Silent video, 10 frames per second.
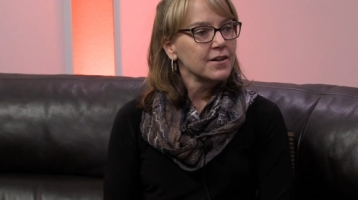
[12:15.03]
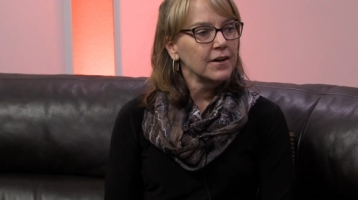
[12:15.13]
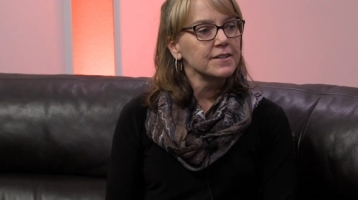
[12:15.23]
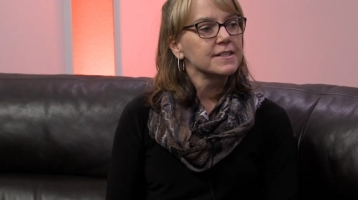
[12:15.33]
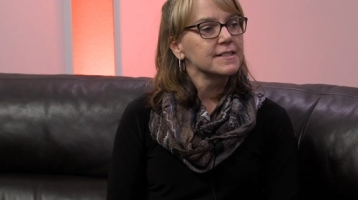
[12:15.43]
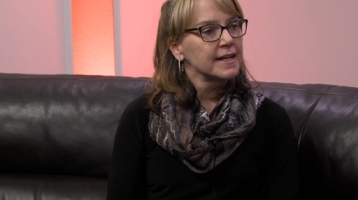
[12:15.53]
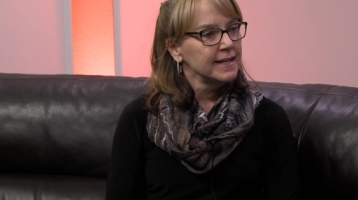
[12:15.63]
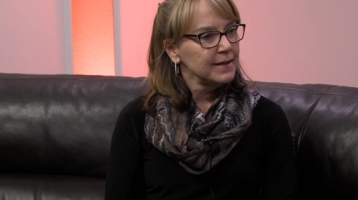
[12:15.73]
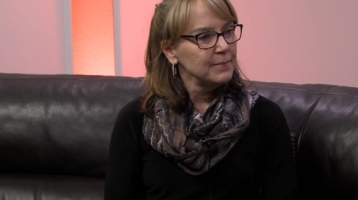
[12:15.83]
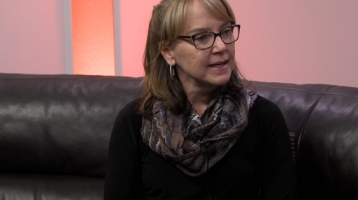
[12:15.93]
hard to
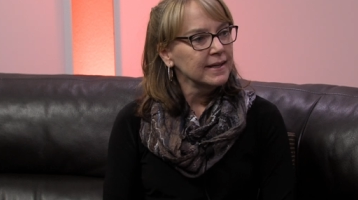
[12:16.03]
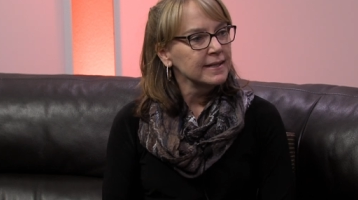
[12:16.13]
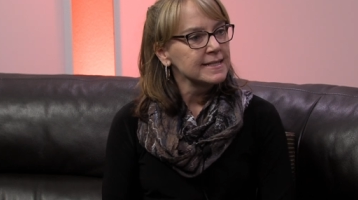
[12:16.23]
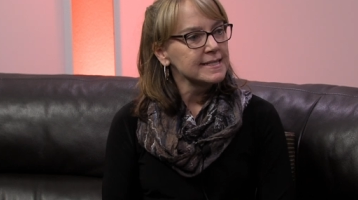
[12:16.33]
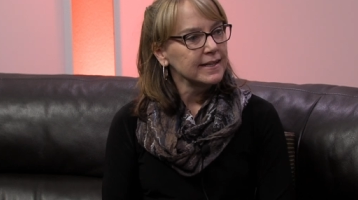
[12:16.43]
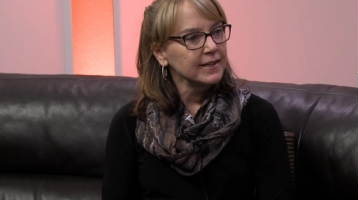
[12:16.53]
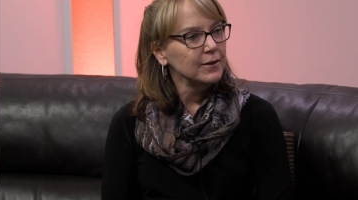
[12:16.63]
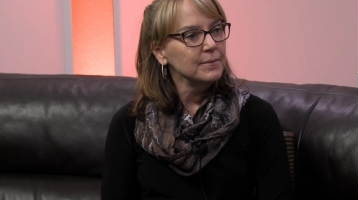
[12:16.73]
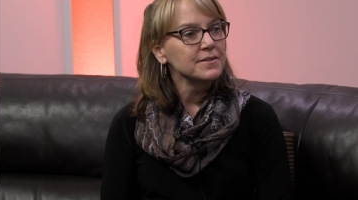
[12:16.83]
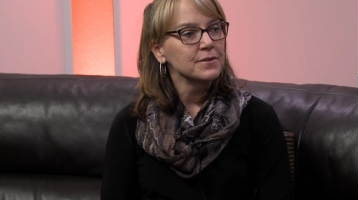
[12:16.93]
study because
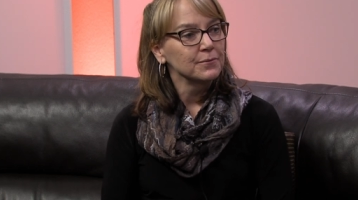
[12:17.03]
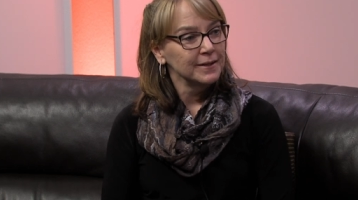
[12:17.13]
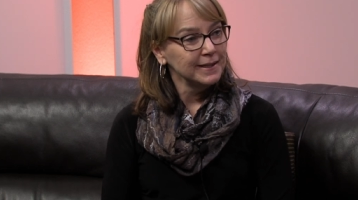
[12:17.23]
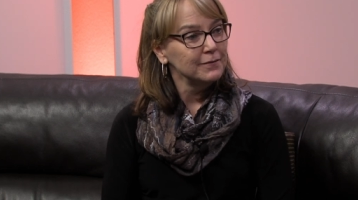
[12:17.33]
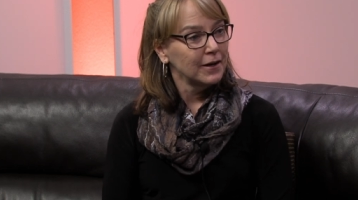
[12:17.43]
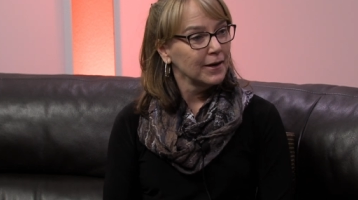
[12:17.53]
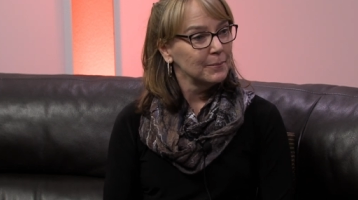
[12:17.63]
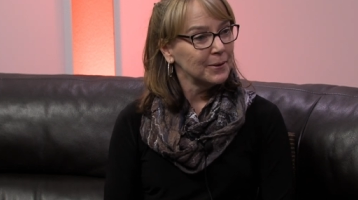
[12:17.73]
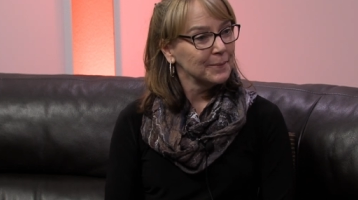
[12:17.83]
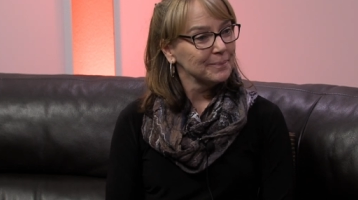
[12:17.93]
humans are really
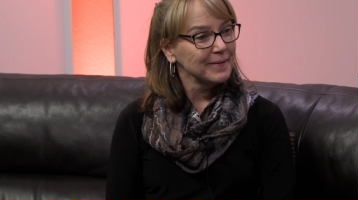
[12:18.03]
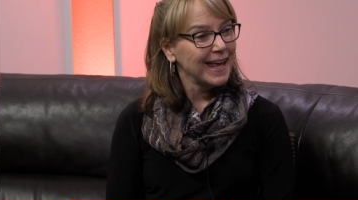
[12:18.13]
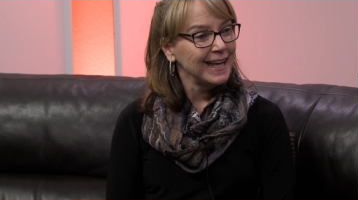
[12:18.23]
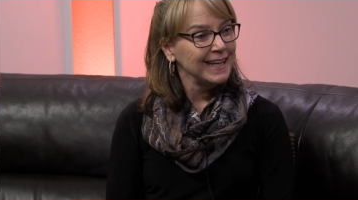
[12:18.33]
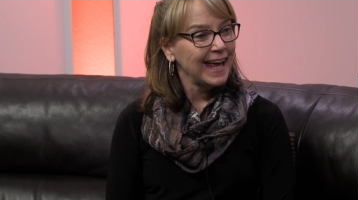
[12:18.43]
variable. And,